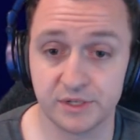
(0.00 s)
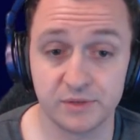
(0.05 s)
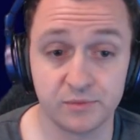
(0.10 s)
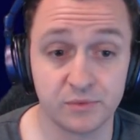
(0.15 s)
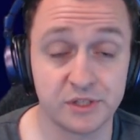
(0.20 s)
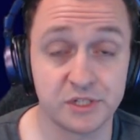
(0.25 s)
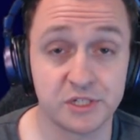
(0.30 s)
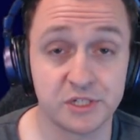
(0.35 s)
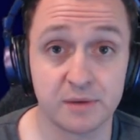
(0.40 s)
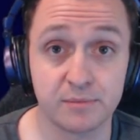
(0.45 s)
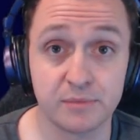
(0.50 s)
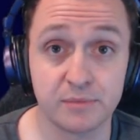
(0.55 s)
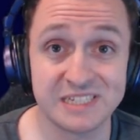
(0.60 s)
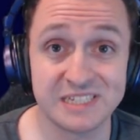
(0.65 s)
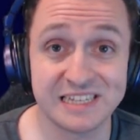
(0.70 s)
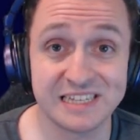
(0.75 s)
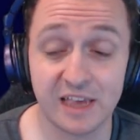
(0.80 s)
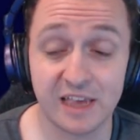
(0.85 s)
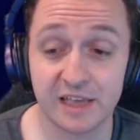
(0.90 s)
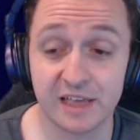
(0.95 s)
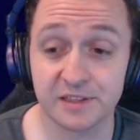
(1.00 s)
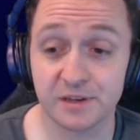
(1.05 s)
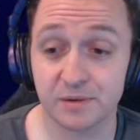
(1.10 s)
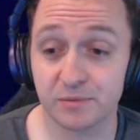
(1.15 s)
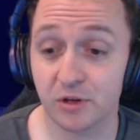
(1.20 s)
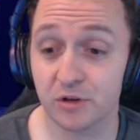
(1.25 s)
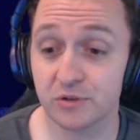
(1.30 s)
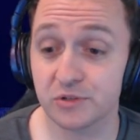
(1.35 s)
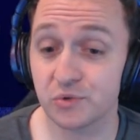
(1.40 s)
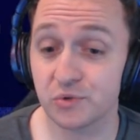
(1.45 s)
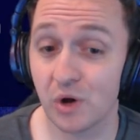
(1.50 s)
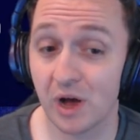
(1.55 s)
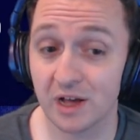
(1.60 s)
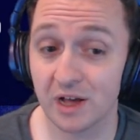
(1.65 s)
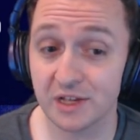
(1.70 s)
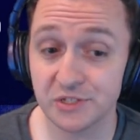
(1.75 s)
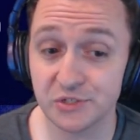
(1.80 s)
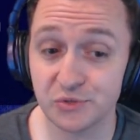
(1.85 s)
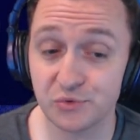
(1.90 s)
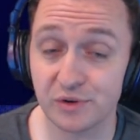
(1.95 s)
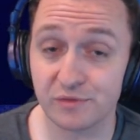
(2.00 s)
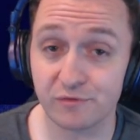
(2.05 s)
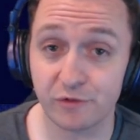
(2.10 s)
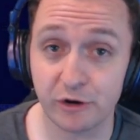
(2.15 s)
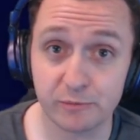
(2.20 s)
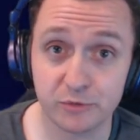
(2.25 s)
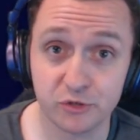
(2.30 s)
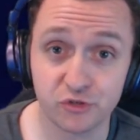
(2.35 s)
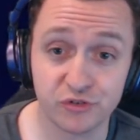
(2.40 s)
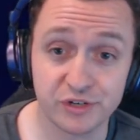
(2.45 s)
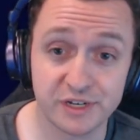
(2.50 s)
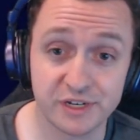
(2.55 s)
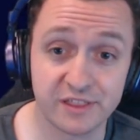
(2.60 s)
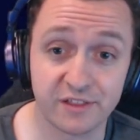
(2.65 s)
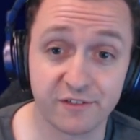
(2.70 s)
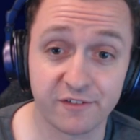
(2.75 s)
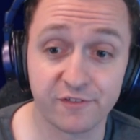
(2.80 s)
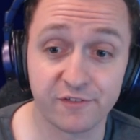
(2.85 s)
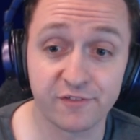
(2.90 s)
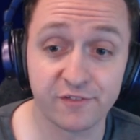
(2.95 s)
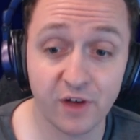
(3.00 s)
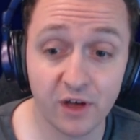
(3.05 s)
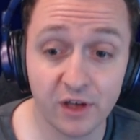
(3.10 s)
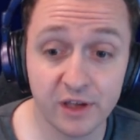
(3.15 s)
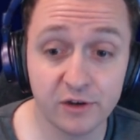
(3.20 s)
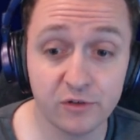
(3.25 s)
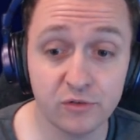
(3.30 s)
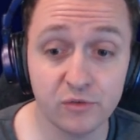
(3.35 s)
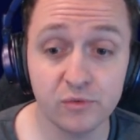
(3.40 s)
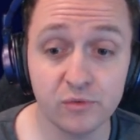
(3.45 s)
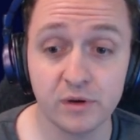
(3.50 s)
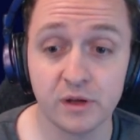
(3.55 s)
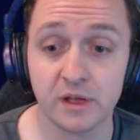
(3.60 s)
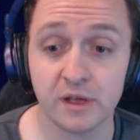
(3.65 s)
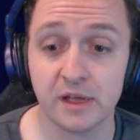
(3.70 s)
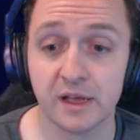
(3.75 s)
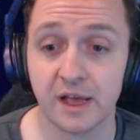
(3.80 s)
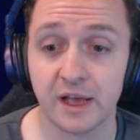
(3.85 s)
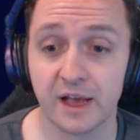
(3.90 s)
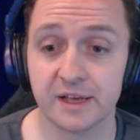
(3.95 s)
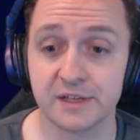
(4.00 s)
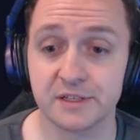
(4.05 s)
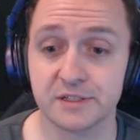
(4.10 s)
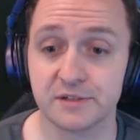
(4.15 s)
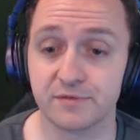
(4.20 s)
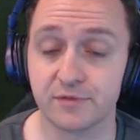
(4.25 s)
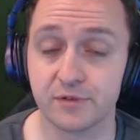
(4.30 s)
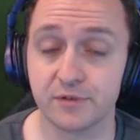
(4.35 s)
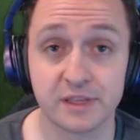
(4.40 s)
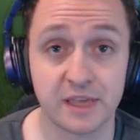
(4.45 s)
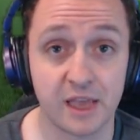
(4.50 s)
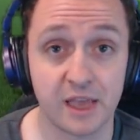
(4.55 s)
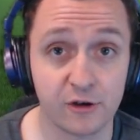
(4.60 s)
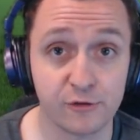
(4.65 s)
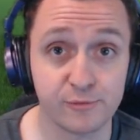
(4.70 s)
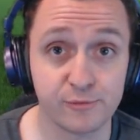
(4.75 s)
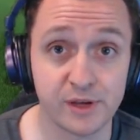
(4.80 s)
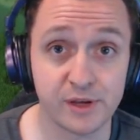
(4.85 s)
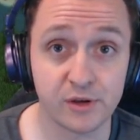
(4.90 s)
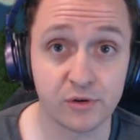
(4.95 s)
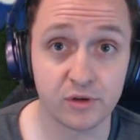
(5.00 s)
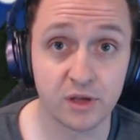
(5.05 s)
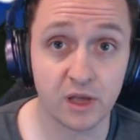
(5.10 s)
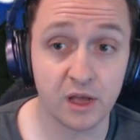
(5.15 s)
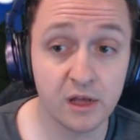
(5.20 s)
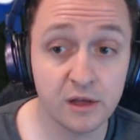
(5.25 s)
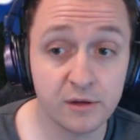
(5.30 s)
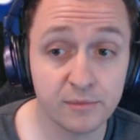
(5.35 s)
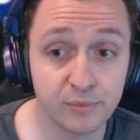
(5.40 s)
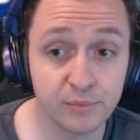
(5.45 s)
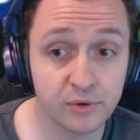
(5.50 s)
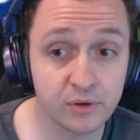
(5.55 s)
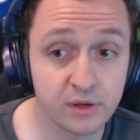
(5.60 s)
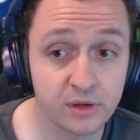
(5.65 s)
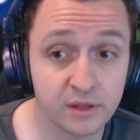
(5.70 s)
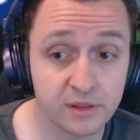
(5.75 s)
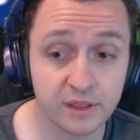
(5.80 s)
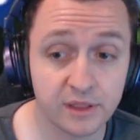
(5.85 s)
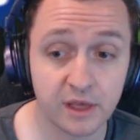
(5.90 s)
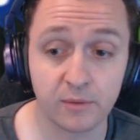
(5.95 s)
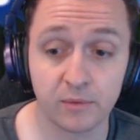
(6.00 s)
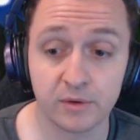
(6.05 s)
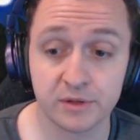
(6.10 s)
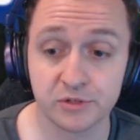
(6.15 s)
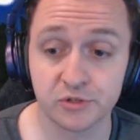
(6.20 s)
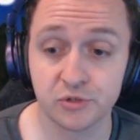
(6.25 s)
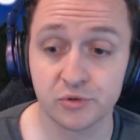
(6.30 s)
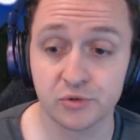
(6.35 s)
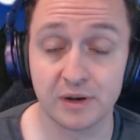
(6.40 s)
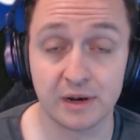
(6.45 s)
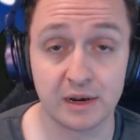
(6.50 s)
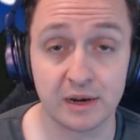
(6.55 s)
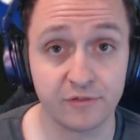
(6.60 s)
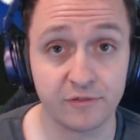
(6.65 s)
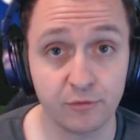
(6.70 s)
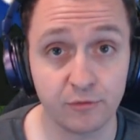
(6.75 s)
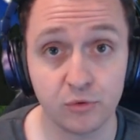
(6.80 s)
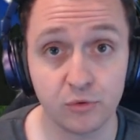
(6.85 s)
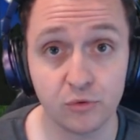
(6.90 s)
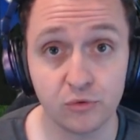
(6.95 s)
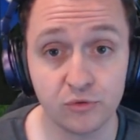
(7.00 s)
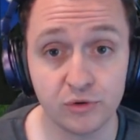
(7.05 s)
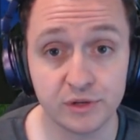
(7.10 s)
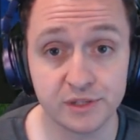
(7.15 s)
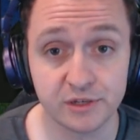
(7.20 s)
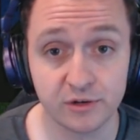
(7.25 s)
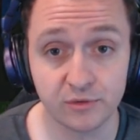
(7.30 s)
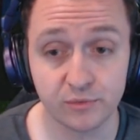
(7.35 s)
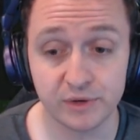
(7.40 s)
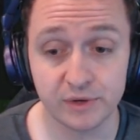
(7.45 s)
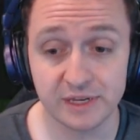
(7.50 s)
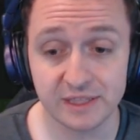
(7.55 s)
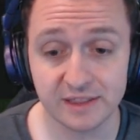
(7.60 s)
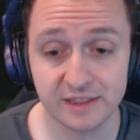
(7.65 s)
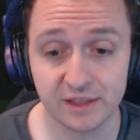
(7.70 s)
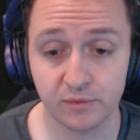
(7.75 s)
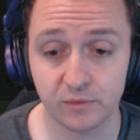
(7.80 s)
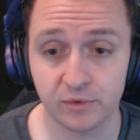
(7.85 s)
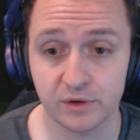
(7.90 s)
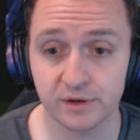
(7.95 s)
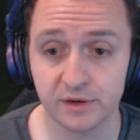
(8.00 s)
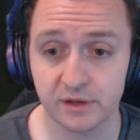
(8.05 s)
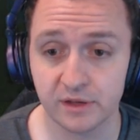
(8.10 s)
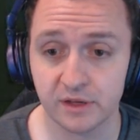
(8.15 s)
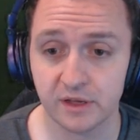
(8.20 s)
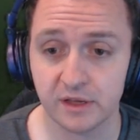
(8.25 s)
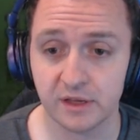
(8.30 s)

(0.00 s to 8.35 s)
didn't win the Champions League. It ended up going to Arsenal and Real Madrid in the final. As for the Carabao Cup, that went to Liverpool, who ended up winning that one.